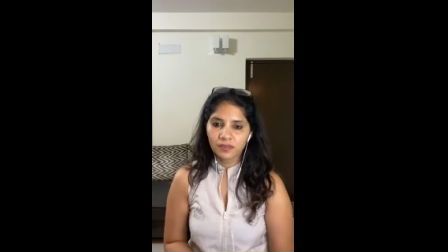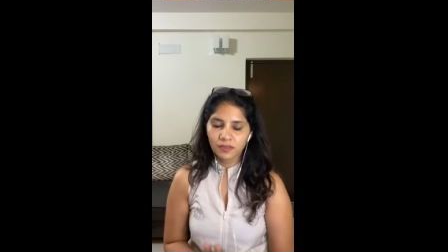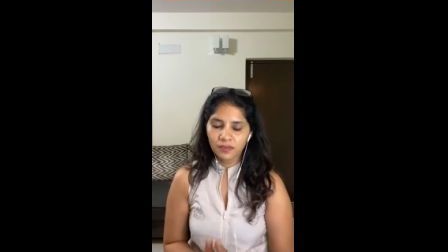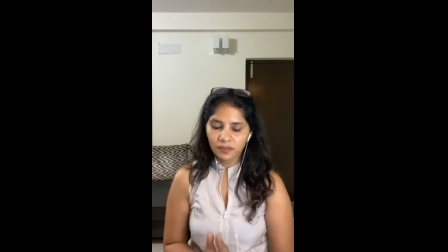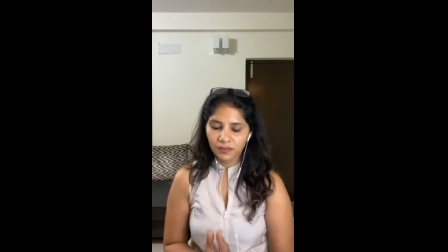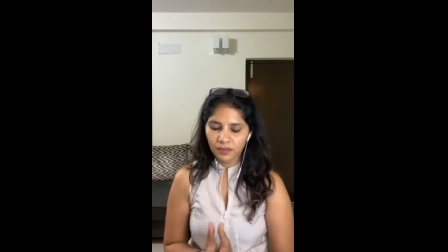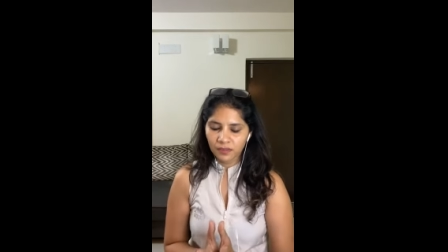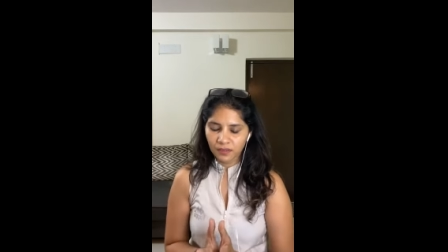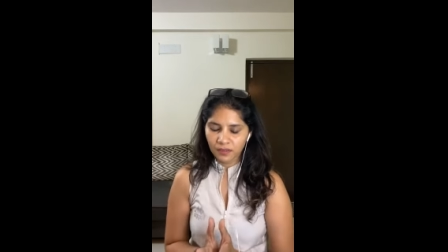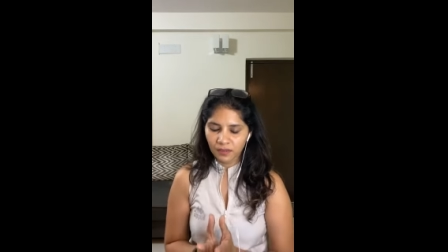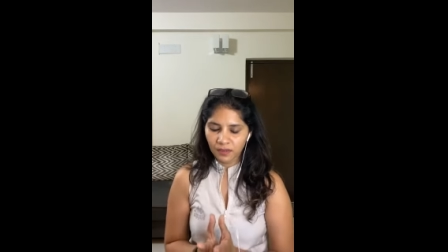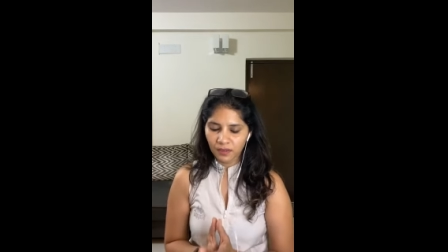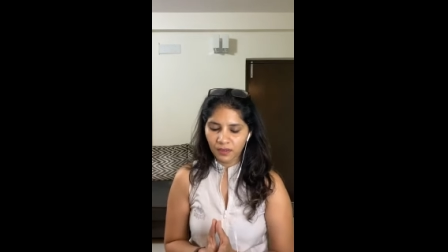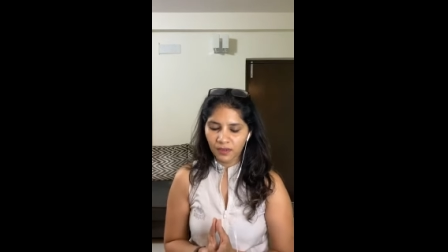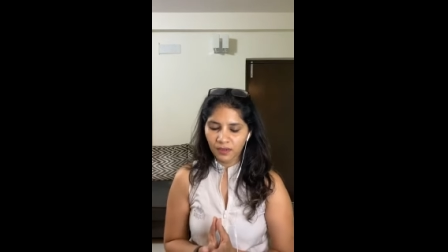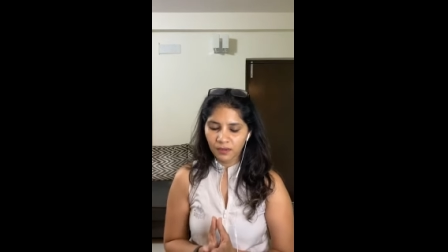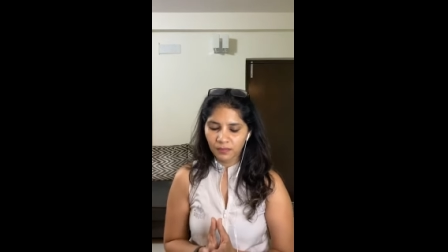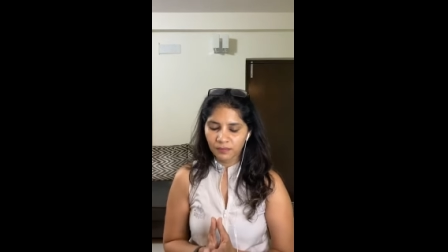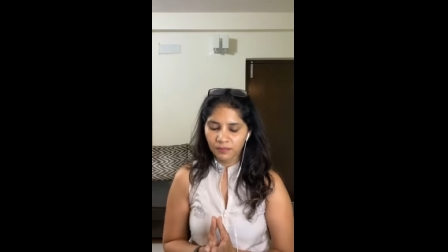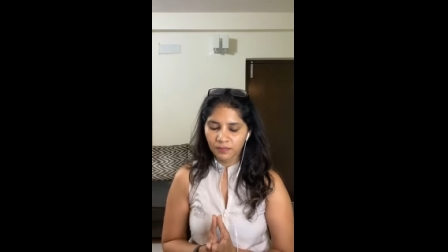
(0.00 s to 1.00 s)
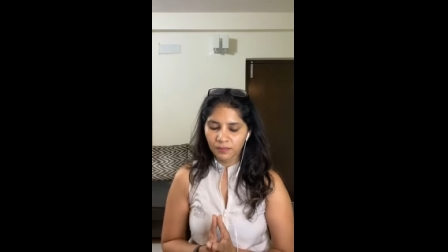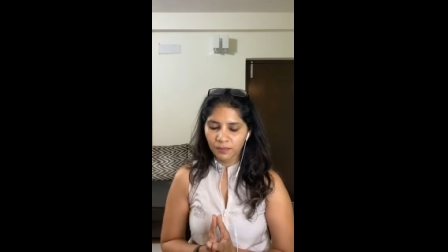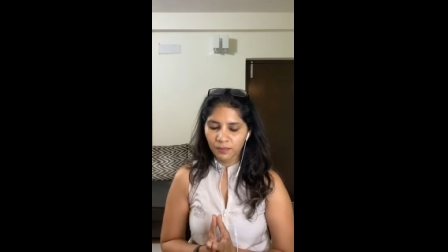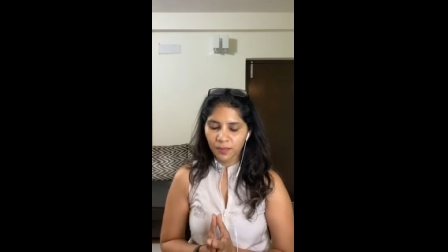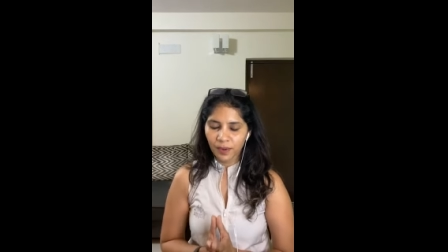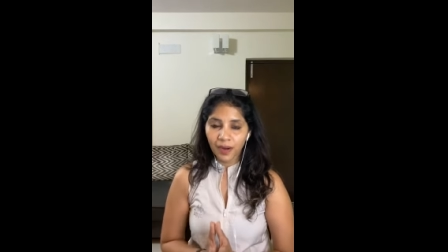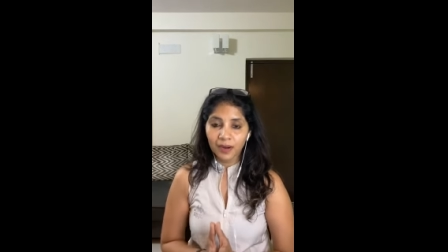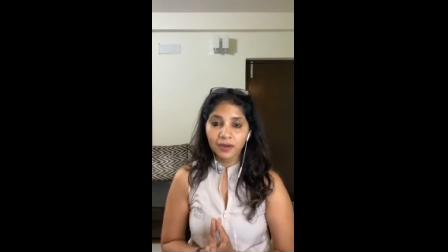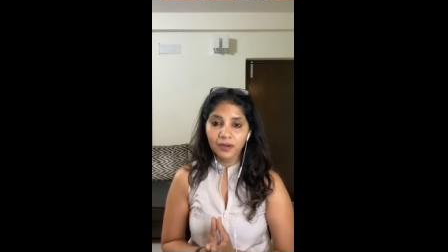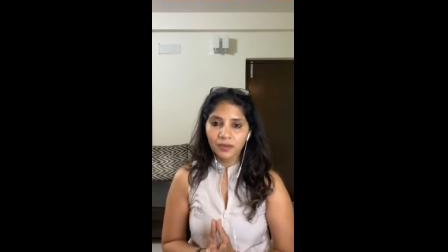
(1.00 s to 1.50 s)

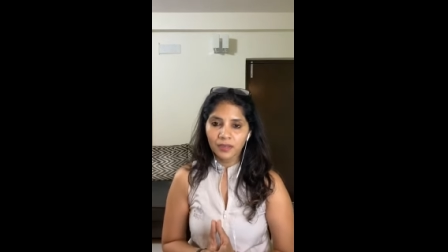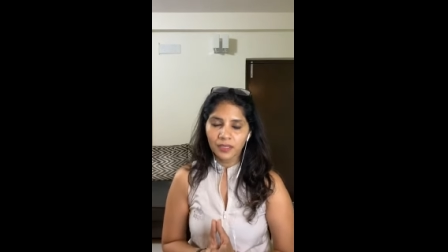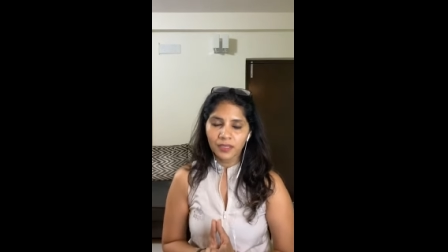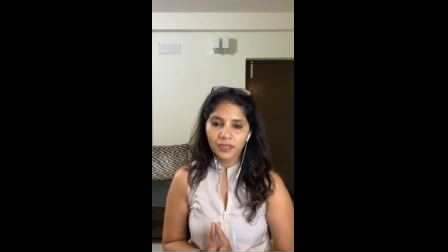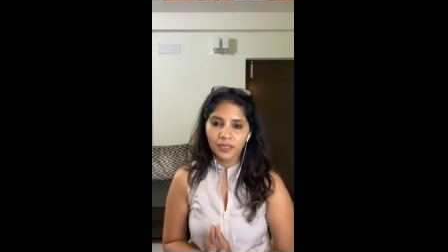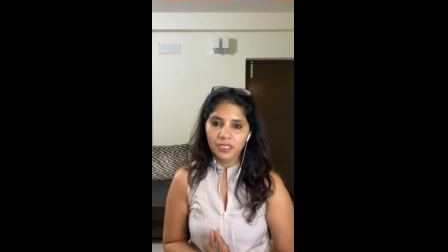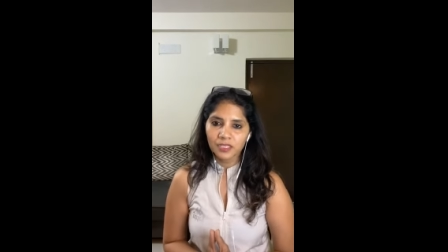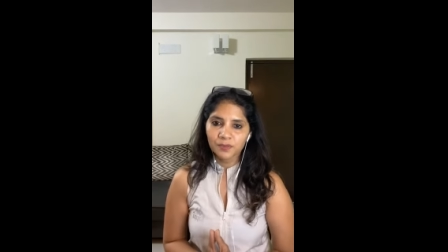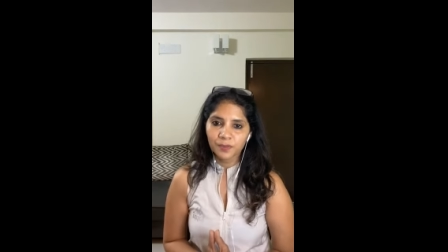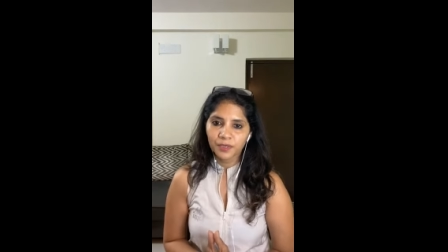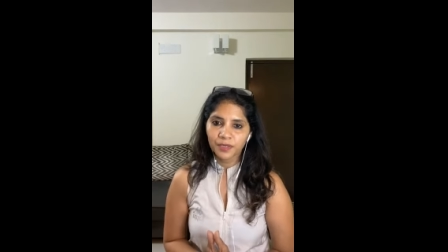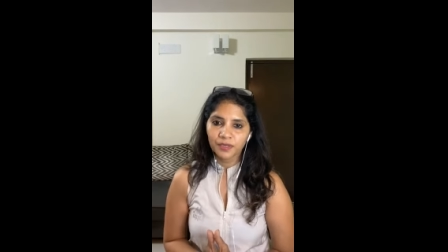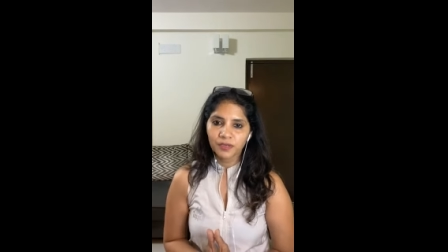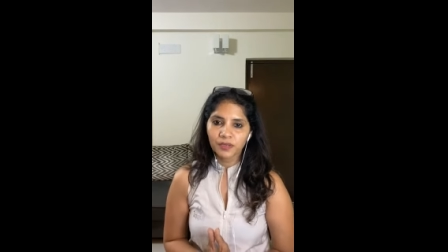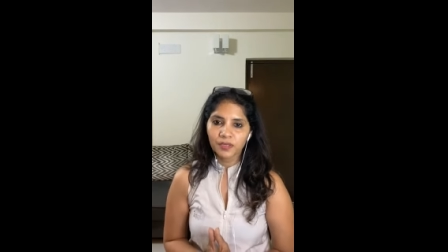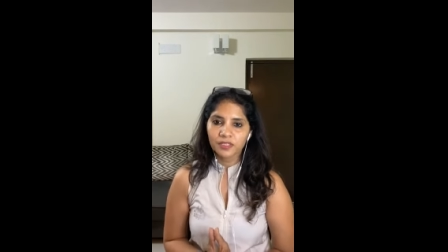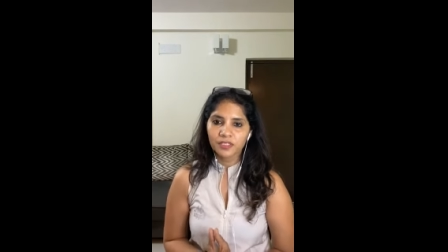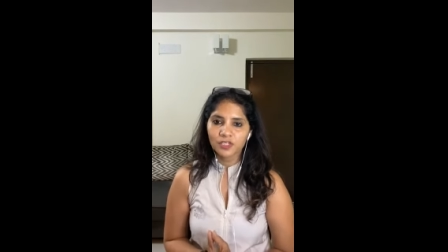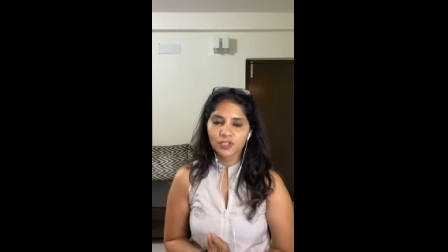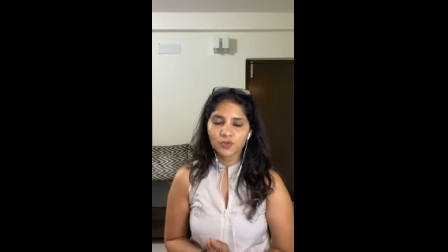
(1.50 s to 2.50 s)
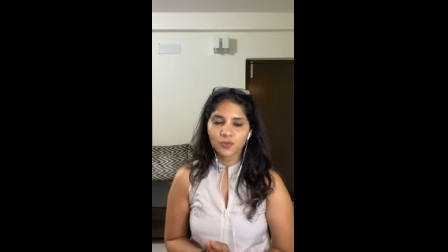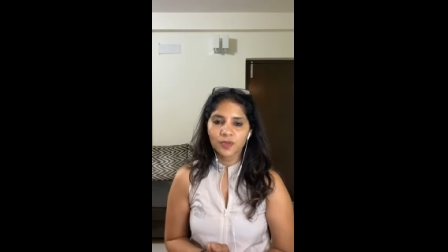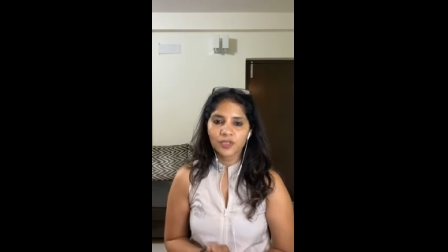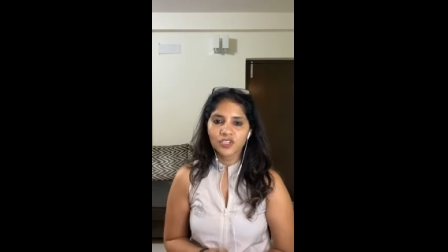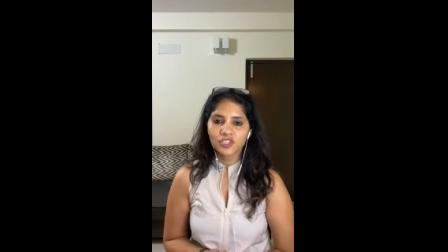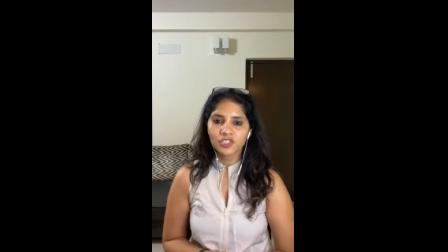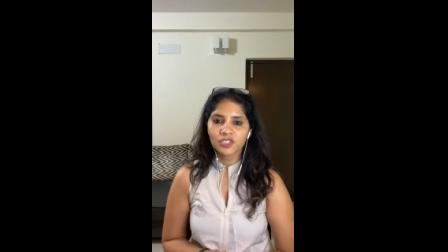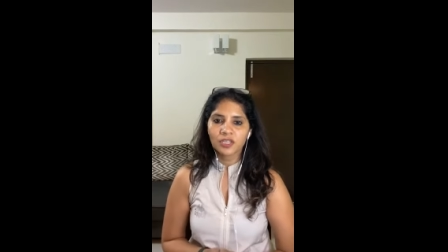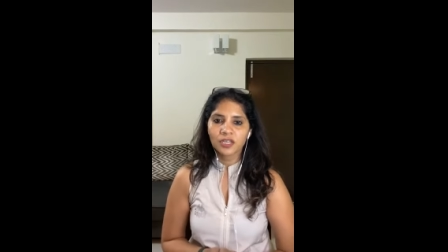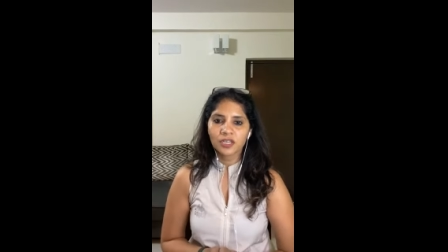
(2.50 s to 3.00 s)
brunt in this particular
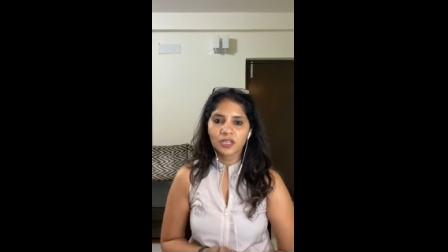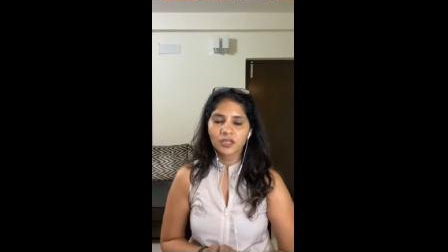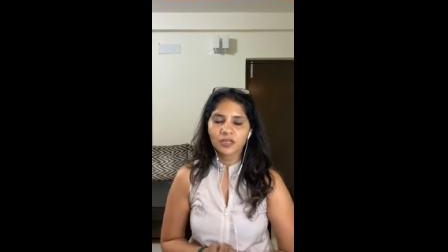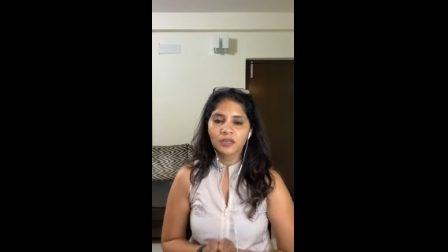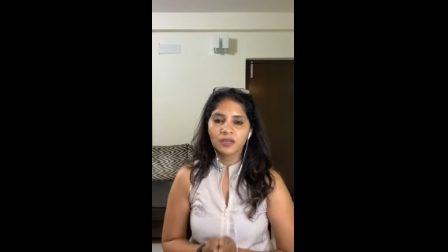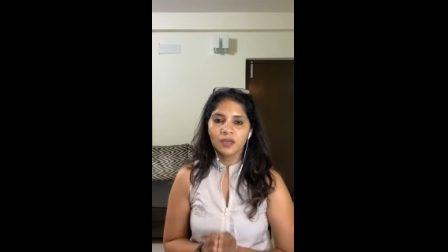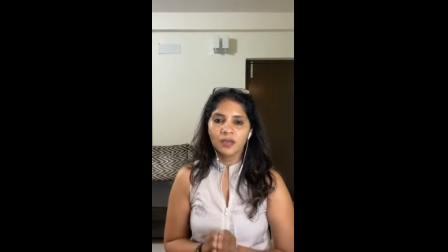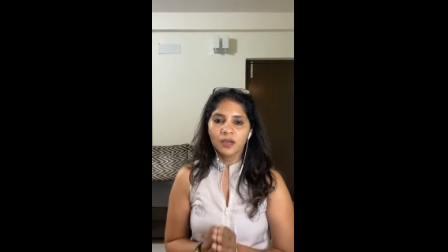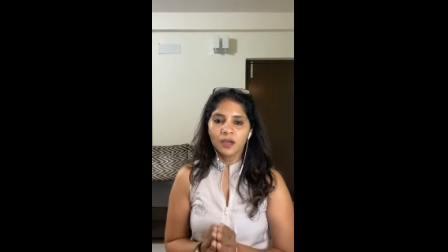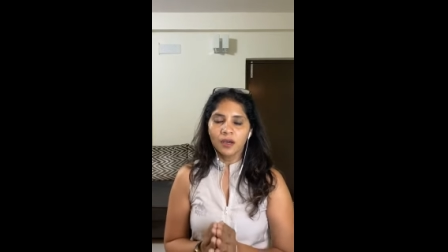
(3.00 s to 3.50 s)
situation and